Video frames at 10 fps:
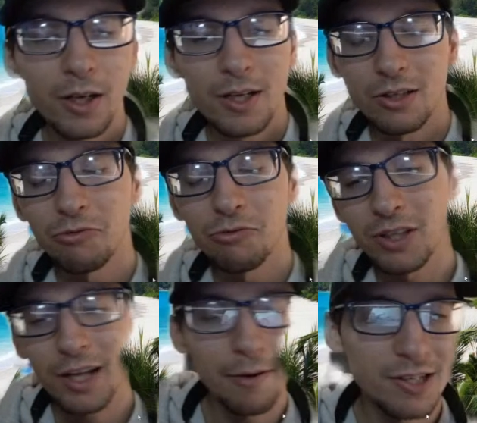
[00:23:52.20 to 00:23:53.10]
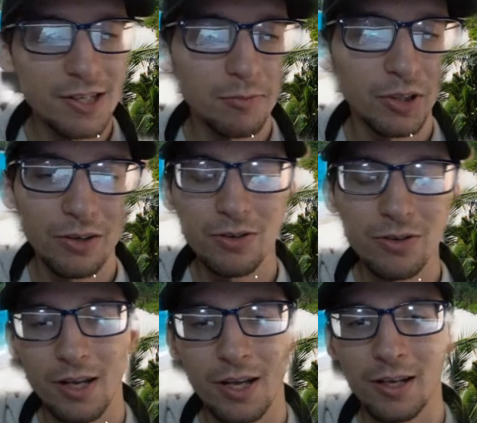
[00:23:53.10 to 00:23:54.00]
Tell me in the comments down below,
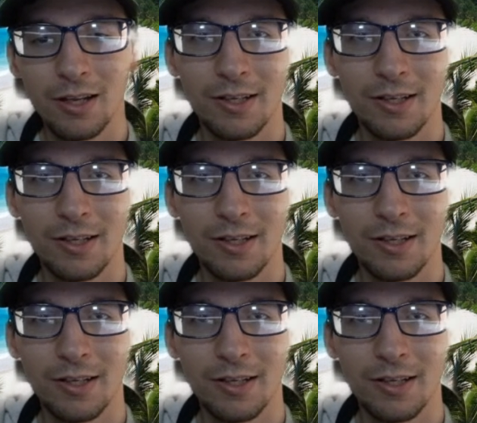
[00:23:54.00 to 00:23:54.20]
and